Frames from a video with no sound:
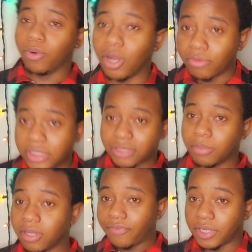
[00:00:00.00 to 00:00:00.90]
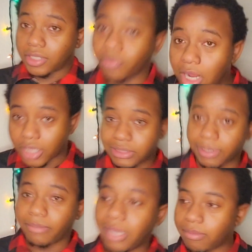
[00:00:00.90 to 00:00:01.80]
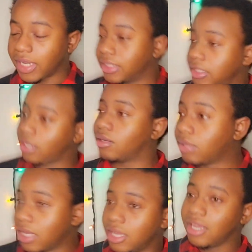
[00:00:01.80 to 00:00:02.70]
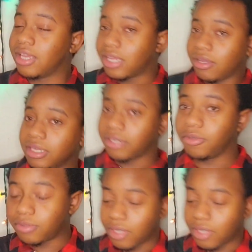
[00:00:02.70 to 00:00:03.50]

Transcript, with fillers: on these motherfucking rocks, baby. I'm like, damn, you do I know no